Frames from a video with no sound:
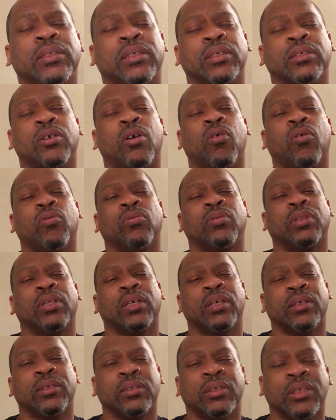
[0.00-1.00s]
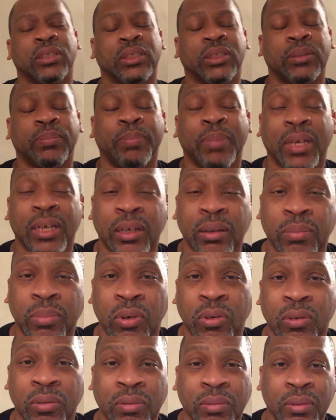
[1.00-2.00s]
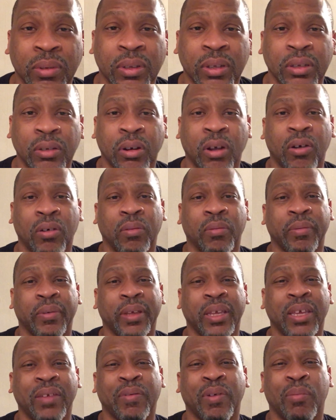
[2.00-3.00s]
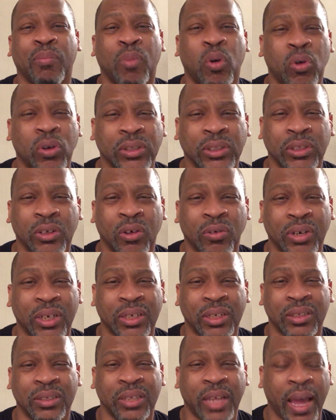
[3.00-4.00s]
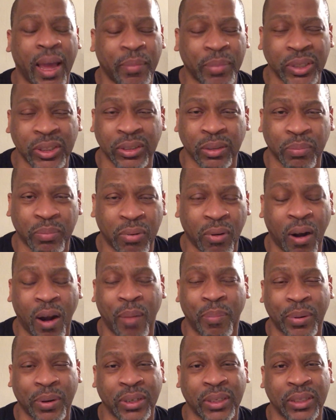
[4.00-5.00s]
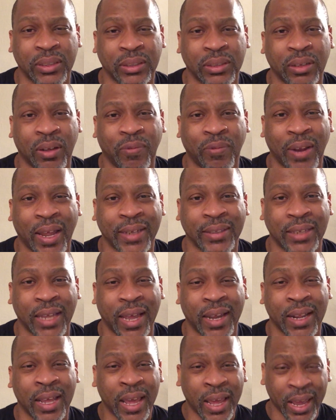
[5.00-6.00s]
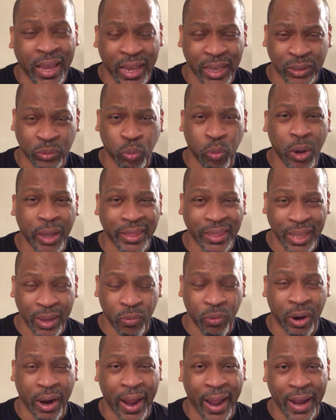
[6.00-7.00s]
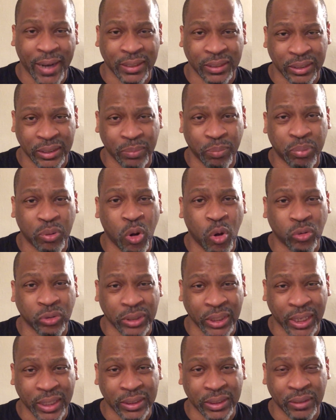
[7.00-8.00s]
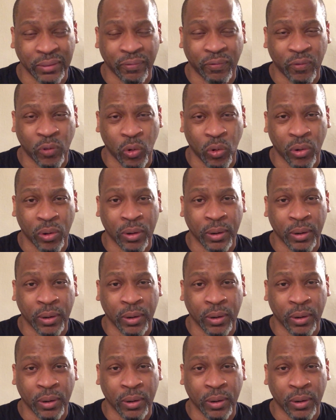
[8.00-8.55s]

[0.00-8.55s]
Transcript: this whole thing despicable, you know, even more so than the damage of property and stuff like that, is what they were actually protesting for.